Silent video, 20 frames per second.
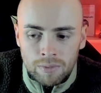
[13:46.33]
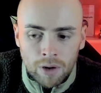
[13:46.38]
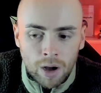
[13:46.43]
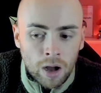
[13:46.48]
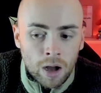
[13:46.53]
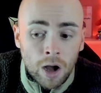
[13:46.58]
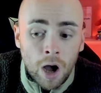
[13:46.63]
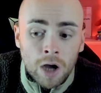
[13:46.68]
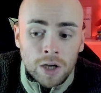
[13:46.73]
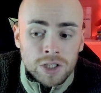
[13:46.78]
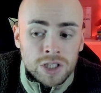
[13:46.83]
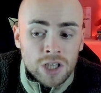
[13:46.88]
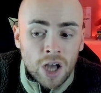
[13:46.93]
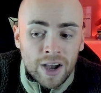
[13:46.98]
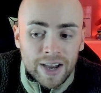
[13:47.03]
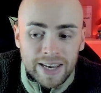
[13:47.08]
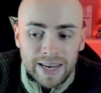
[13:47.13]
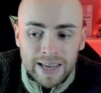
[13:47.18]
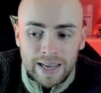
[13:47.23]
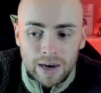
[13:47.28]
a
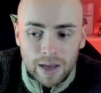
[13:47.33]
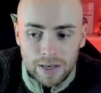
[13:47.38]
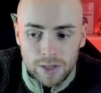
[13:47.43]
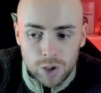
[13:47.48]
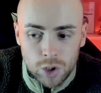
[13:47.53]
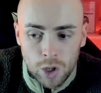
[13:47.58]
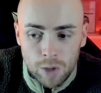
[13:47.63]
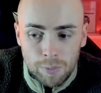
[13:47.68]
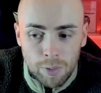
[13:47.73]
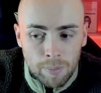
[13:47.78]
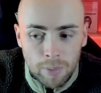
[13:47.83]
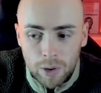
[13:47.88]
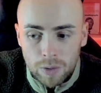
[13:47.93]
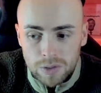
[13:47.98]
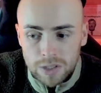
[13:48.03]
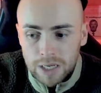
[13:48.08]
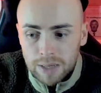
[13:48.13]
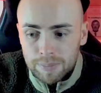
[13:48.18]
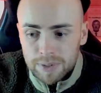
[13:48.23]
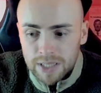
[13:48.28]
signing like
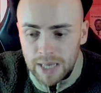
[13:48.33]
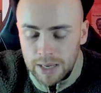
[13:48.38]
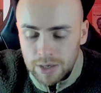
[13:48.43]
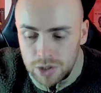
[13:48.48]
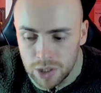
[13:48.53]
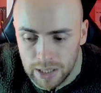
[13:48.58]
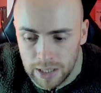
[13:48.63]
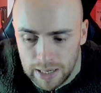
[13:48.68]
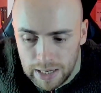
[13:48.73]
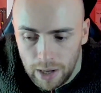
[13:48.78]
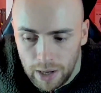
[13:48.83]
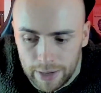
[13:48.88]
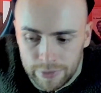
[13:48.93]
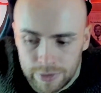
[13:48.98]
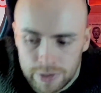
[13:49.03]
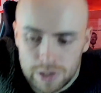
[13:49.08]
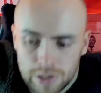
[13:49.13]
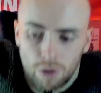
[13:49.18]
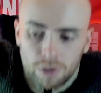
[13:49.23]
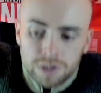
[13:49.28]
Choupo-Moting potentially. Like,
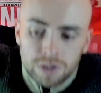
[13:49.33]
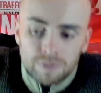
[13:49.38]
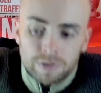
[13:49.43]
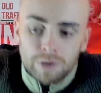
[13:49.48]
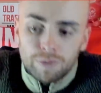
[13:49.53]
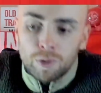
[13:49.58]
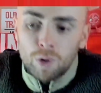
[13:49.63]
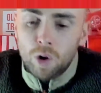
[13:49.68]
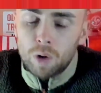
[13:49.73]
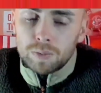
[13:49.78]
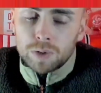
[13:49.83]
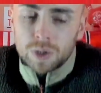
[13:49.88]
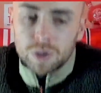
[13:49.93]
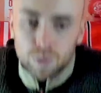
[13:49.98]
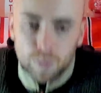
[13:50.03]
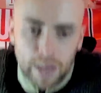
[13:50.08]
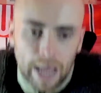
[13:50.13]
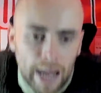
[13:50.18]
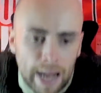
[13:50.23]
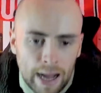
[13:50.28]
there's lots of different options
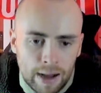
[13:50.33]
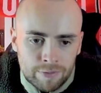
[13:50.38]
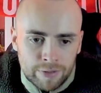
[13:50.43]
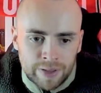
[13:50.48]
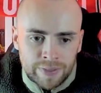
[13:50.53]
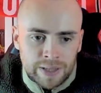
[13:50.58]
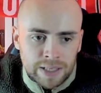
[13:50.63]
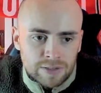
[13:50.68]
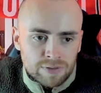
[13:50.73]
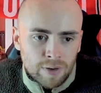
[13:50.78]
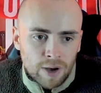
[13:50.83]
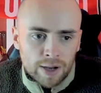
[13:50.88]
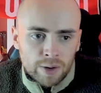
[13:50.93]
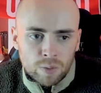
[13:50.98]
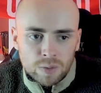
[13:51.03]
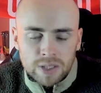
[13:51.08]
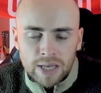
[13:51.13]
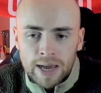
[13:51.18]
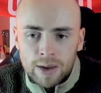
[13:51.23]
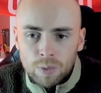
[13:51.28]
we have in these final
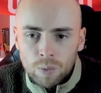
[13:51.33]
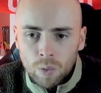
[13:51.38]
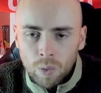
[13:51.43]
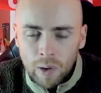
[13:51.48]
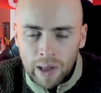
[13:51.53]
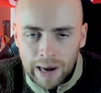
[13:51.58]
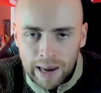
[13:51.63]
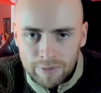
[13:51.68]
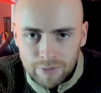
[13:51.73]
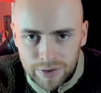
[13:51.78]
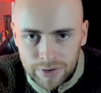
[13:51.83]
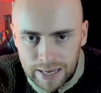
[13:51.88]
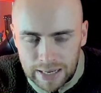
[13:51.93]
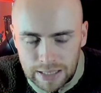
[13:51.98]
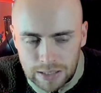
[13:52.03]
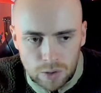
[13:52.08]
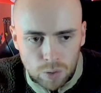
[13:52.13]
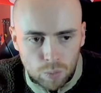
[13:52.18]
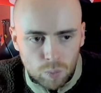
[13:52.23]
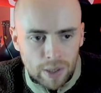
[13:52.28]
10 or 11
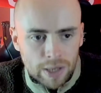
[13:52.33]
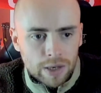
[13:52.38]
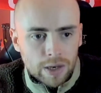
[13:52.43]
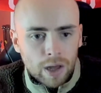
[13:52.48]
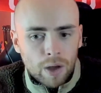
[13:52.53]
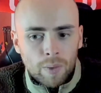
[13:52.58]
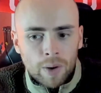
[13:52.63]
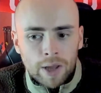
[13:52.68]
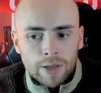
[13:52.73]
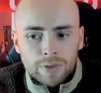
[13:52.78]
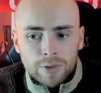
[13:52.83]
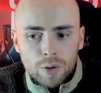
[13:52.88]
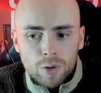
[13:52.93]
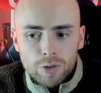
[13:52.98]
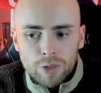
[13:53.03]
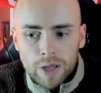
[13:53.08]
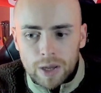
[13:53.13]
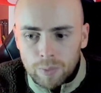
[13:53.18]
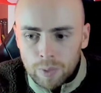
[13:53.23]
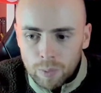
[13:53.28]
days of the window, and I do
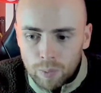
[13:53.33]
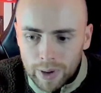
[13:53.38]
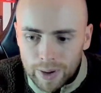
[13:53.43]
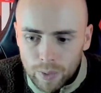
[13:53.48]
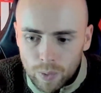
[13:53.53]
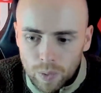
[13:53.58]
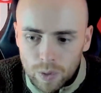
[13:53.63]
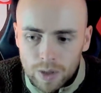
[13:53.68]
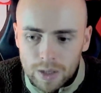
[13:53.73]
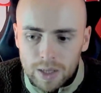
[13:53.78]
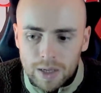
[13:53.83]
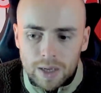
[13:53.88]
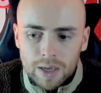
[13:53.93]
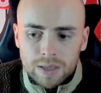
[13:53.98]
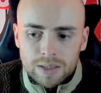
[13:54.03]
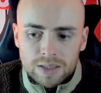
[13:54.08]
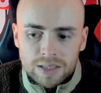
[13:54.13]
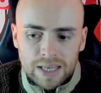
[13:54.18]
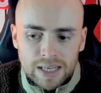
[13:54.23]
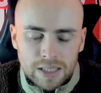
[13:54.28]
think we will
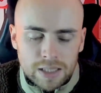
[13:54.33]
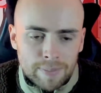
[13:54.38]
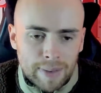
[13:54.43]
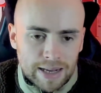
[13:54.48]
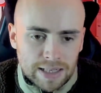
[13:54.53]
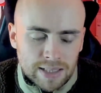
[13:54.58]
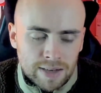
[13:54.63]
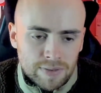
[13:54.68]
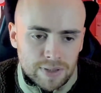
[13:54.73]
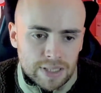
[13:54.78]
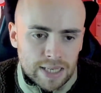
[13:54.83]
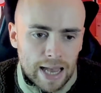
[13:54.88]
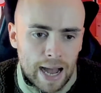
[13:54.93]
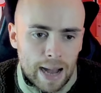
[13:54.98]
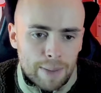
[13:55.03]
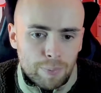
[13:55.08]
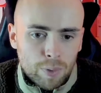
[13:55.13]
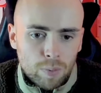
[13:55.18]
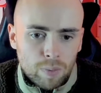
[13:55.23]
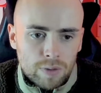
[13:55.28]
see some activity
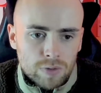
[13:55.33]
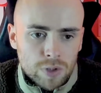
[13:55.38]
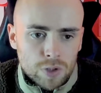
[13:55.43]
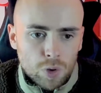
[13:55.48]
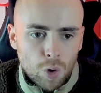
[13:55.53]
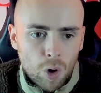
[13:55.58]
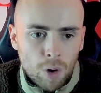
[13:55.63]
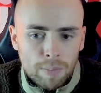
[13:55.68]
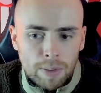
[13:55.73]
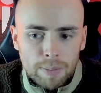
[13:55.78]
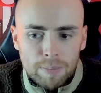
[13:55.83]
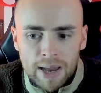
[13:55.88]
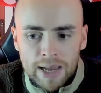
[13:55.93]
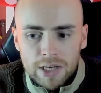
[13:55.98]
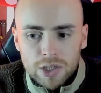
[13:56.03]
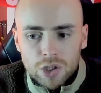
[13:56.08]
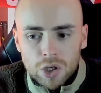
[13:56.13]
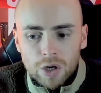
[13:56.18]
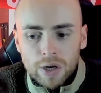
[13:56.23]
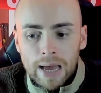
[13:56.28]
happen. We've just got to be
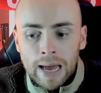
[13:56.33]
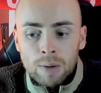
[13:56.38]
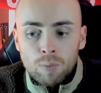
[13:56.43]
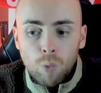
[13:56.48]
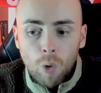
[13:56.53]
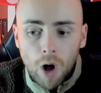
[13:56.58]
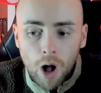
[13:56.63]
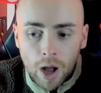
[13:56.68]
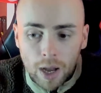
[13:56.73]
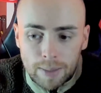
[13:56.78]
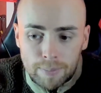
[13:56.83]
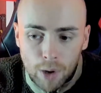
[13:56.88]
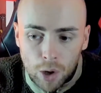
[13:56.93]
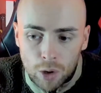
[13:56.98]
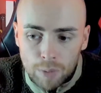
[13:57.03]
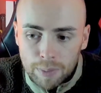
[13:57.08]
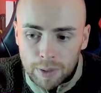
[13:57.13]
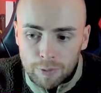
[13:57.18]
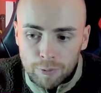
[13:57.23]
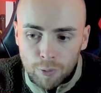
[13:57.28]
patient. And what I'm
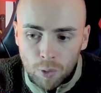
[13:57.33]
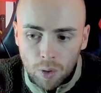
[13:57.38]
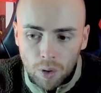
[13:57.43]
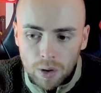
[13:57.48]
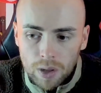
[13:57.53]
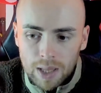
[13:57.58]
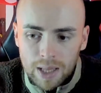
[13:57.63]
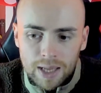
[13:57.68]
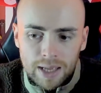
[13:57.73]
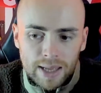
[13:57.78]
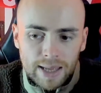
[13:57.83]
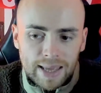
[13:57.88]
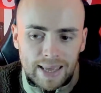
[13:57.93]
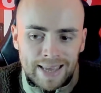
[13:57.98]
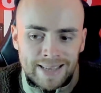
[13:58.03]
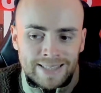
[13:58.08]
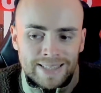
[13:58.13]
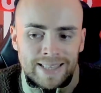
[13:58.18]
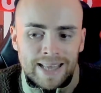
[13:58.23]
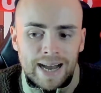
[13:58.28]
hoping for
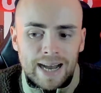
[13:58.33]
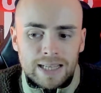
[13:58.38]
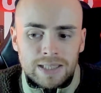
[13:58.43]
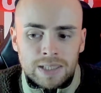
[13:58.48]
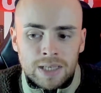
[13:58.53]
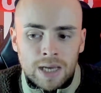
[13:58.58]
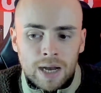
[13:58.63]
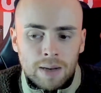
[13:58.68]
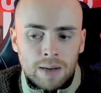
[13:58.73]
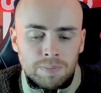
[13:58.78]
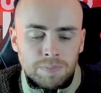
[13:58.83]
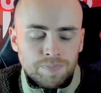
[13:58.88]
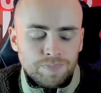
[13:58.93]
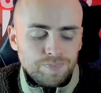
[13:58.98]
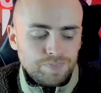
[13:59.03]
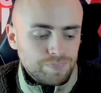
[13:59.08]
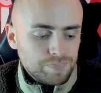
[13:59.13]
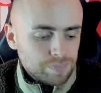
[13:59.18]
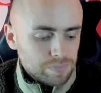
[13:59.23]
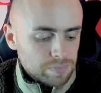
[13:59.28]
is that I'm